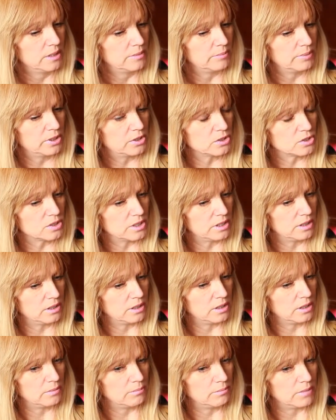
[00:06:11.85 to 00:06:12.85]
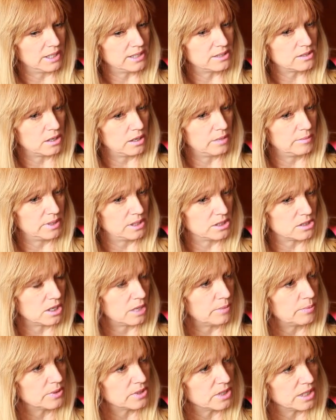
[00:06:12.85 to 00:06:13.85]
Because my time in
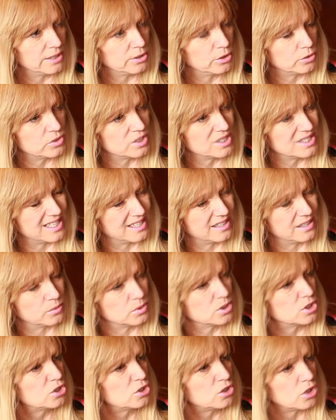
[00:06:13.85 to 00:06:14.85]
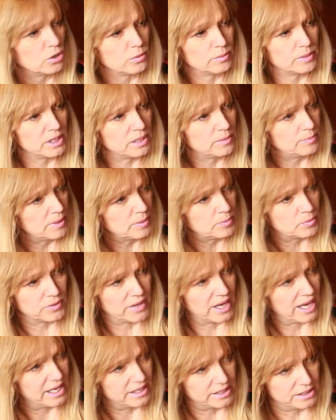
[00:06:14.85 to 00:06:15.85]
Cyprus, I noticed that there were so many people
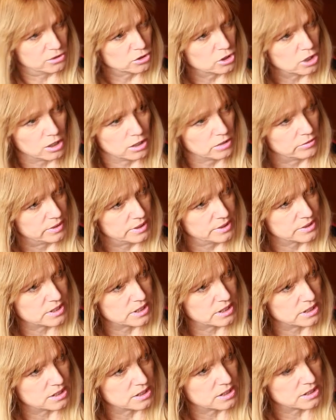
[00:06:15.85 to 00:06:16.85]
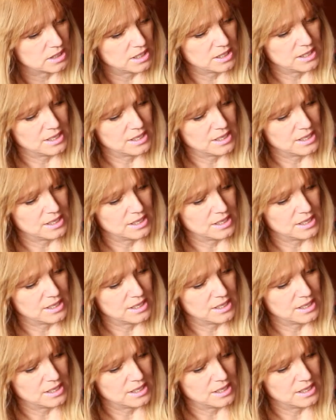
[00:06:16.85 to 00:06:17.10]
that had intolerances